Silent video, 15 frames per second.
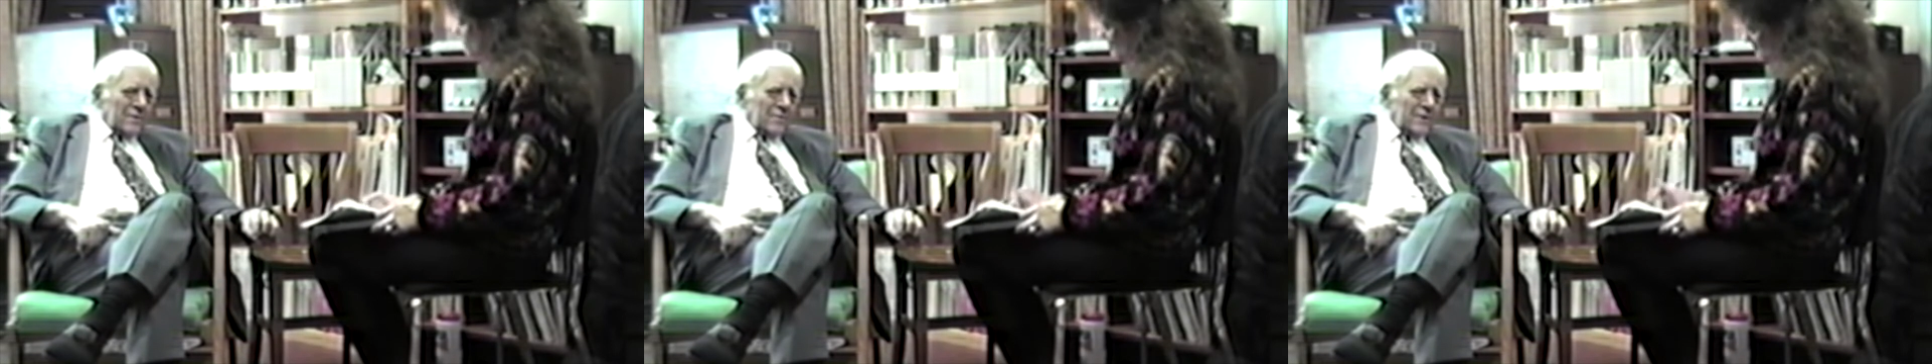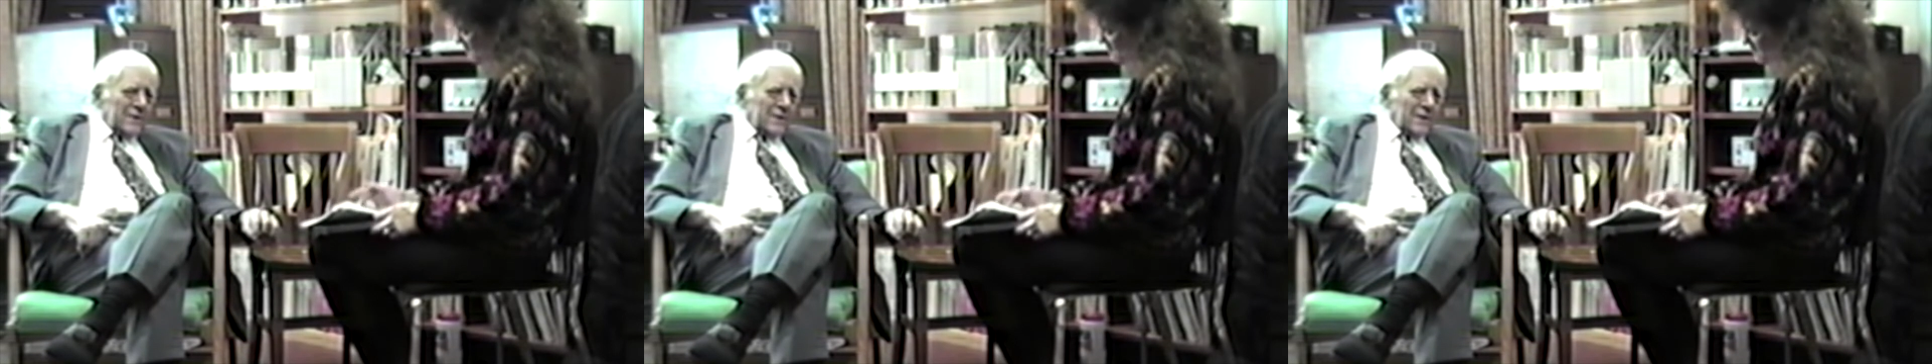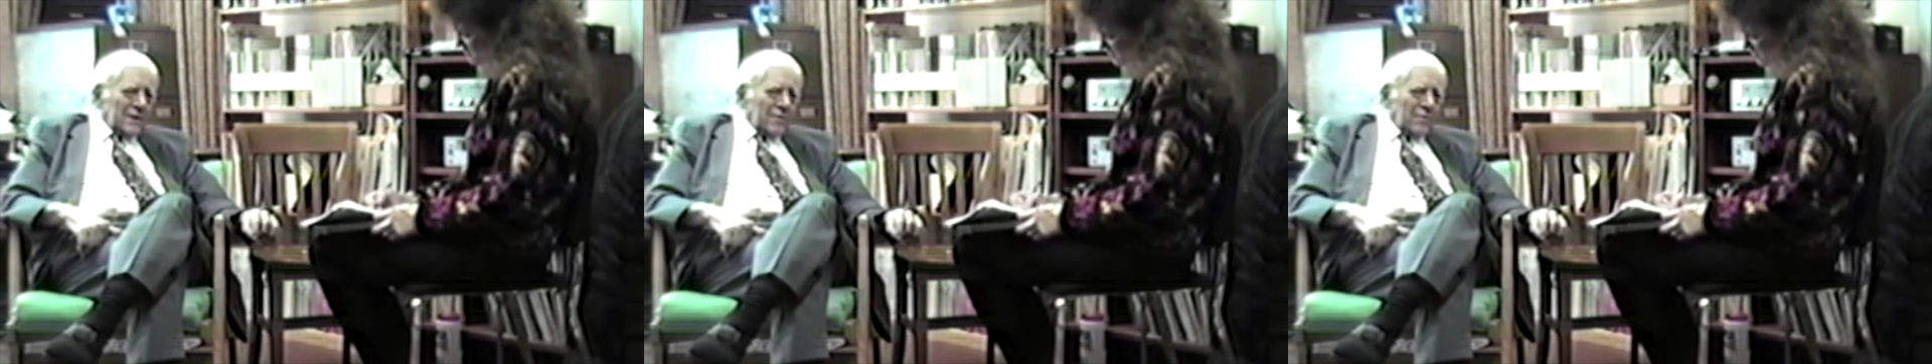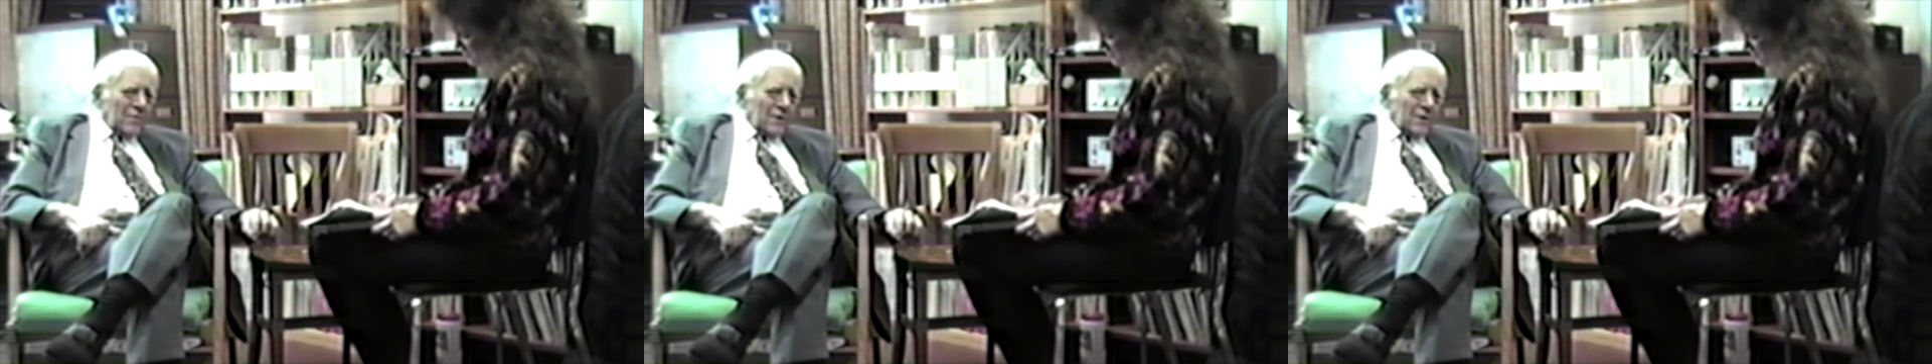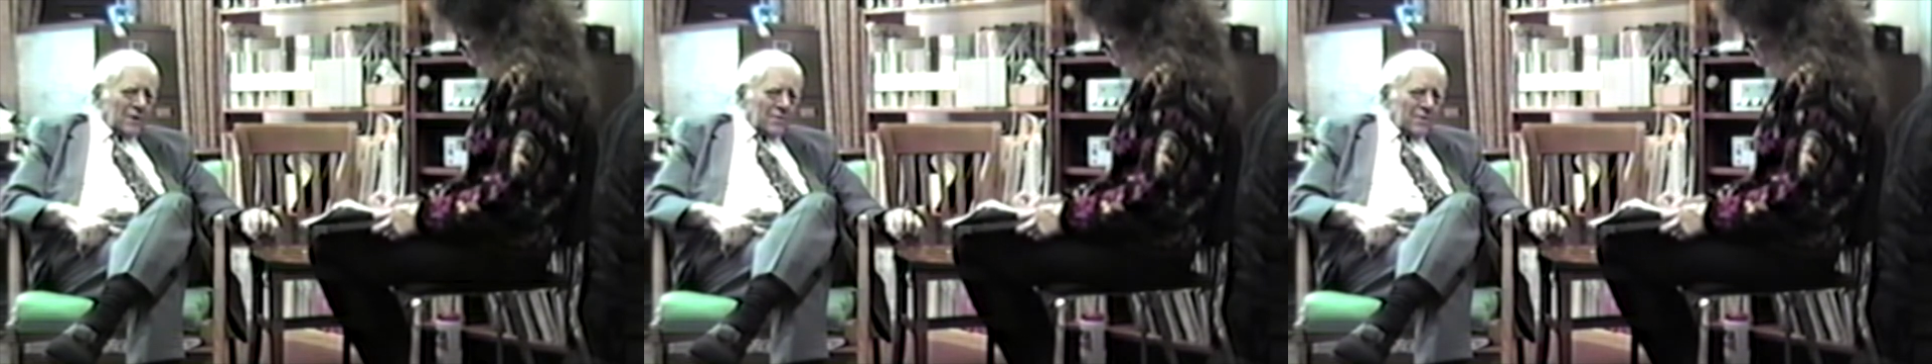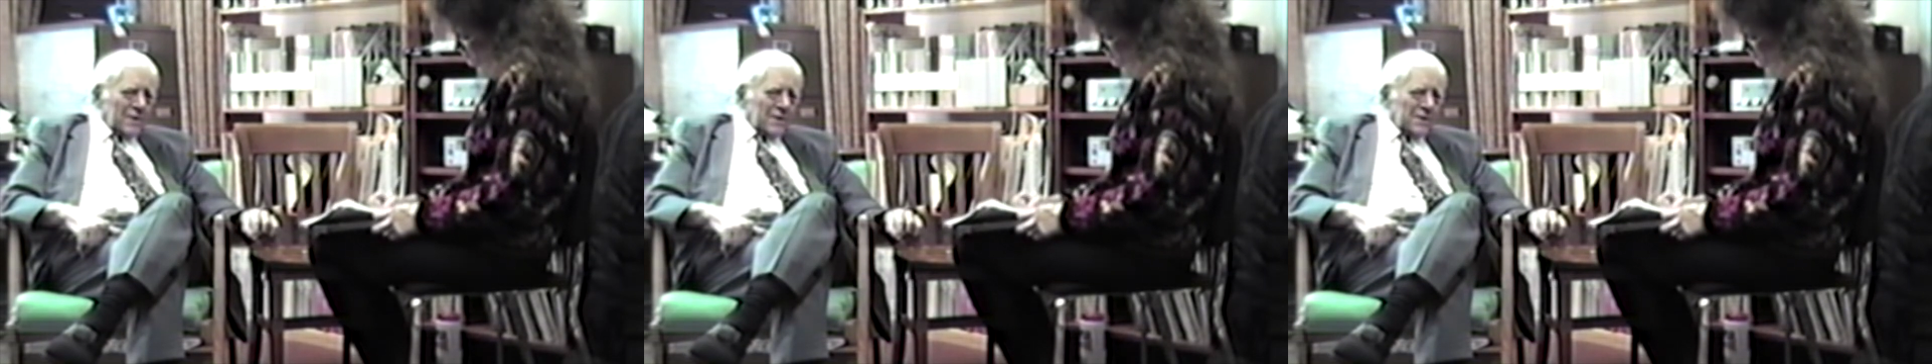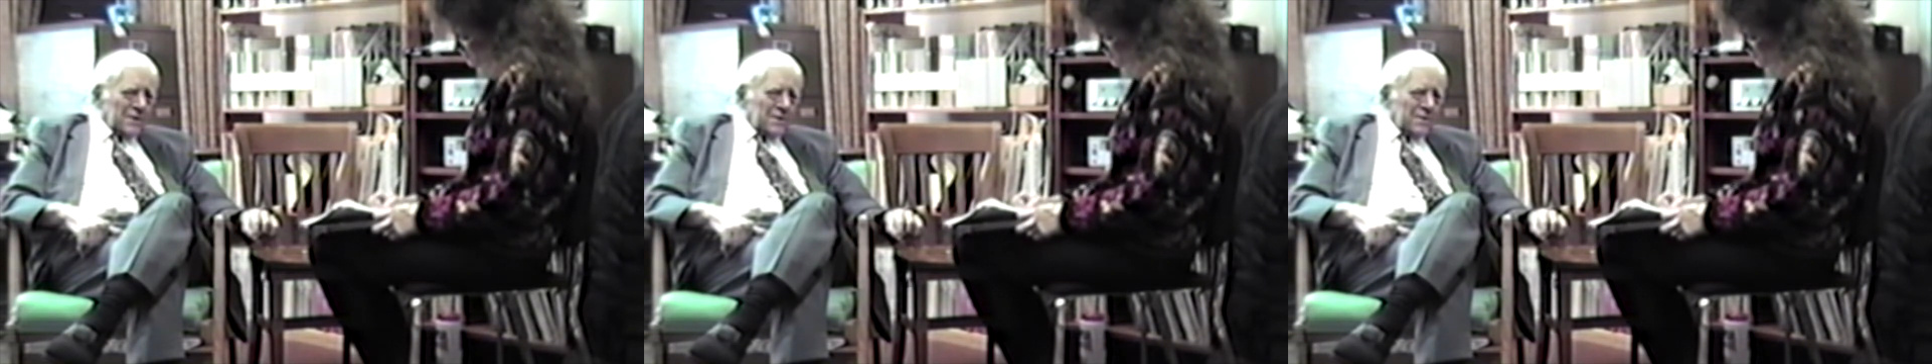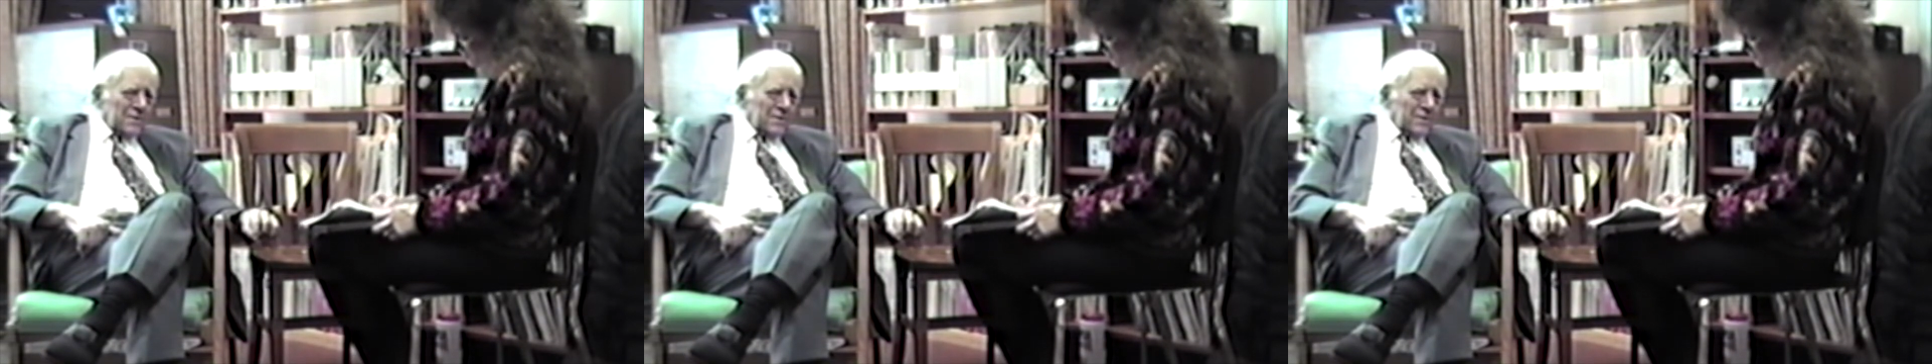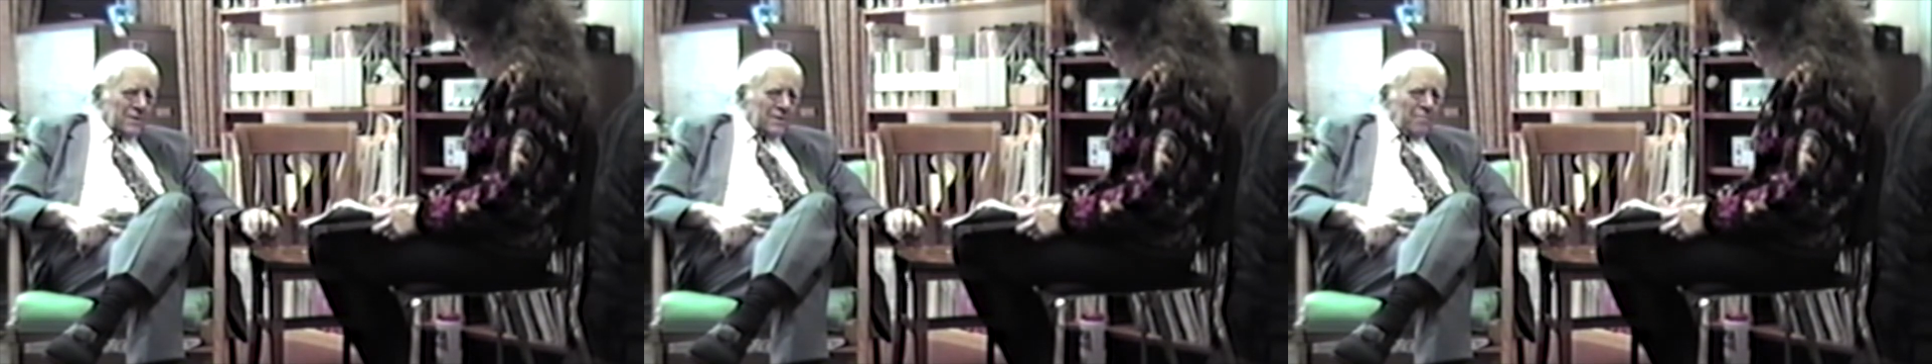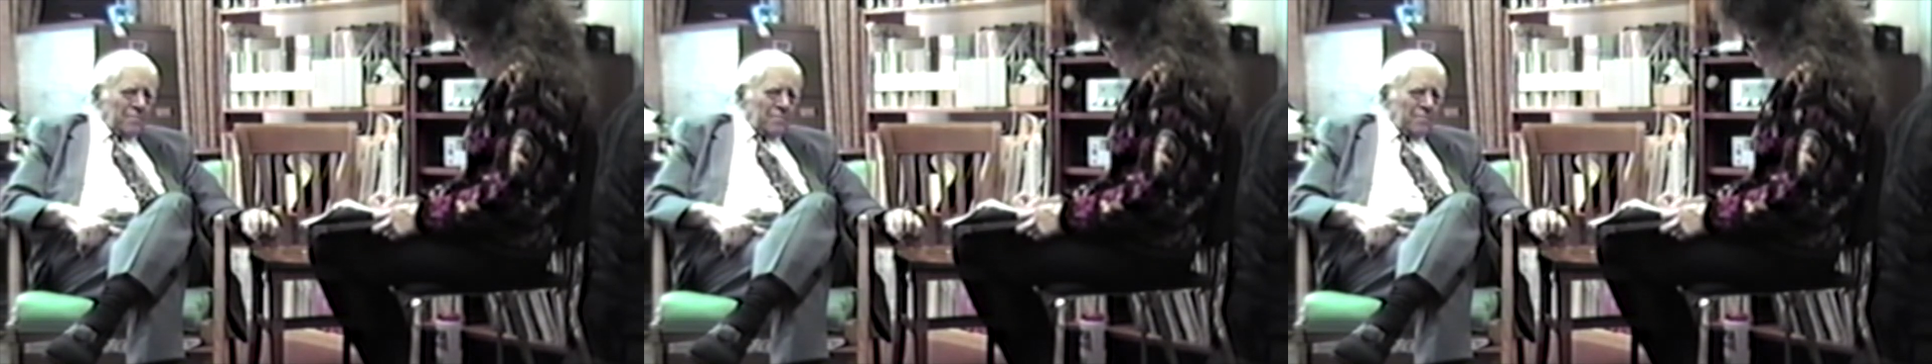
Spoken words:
recently worked with a student